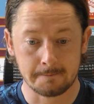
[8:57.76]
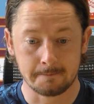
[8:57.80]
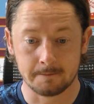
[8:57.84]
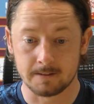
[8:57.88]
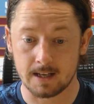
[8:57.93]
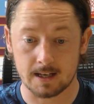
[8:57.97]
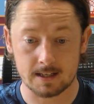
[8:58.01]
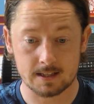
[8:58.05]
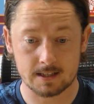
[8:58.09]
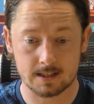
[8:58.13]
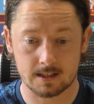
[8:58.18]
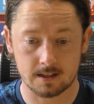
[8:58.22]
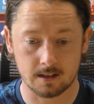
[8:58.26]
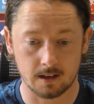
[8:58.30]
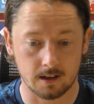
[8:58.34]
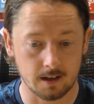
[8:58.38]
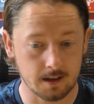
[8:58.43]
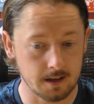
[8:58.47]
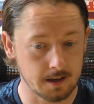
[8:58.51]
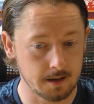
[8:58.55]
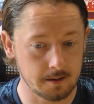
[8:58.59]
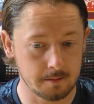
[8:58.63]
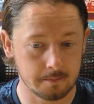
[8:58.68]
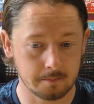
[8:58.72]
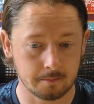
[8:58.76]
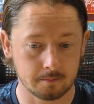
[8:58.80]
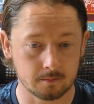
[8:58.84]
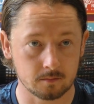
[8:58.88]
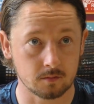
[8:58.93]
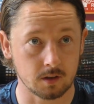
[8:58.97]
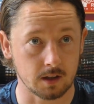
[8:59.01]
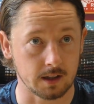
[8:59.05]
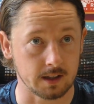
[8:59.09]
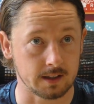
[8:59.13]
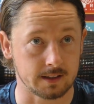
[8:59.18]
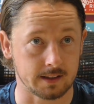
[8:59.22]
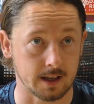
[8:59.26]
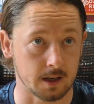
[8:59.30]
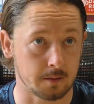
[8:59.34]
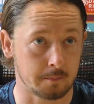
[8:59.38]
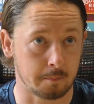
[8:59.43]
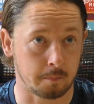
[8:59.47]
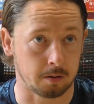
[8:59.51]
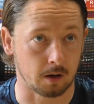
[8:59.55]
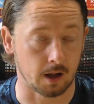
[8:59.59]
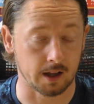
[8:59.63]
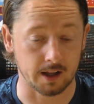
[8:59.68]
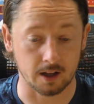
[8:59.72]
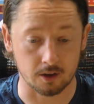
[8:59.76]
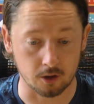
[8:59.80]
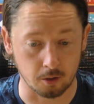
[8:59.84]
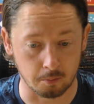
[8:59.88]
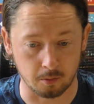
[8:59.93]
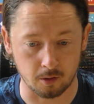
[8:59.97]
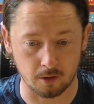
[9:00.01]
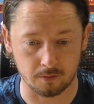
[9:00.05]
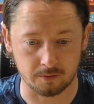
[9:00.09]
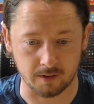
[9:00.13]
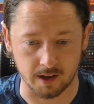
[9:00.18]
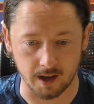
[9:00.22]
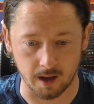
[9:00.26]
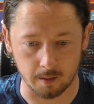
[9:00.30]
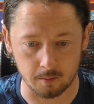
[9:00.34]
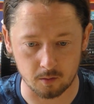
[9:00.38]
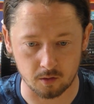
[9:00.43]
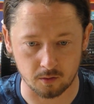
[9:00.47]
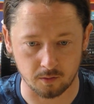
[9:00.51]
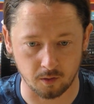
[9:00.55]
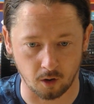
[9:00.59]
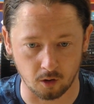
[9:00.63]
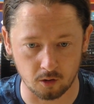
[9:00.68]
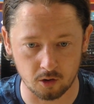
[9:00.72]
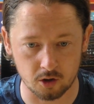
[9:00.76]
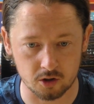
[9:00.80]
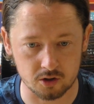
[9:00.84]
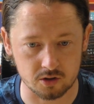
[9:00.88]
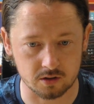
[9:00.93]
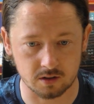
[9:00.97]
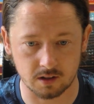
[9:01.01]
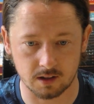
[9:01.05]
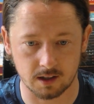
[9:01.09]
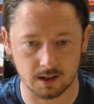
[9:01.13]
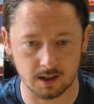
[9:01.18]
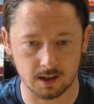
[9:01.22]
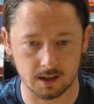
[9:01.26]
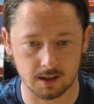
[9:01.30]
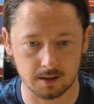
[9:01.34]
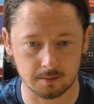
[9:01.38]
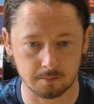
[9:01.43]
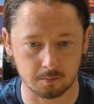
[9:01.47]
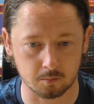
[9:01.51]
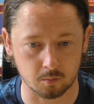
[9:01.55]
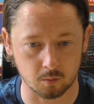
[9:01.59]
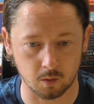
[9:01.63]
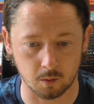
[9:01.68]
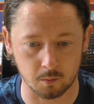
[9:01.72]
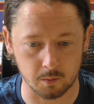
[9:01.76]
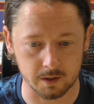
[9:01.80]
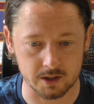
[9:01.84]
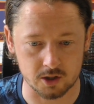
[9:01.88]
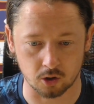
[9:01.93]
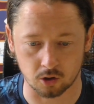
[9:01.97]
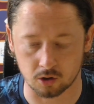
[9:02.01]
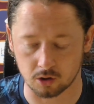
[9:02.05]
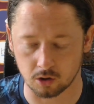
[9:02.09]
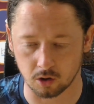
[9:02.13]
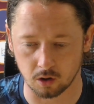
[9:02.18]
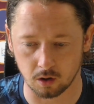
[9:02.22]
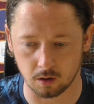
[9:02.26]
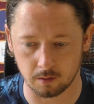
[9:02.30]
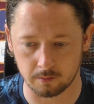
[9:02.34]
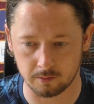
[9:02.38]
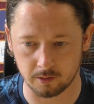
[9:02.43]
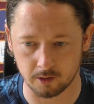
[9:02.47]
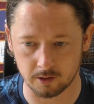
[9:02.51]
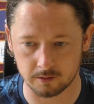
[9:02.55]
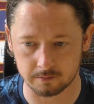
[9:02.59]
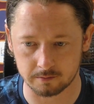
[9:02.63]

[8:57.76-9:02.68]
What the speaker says: Yes, he did play a number of games for us when we took over,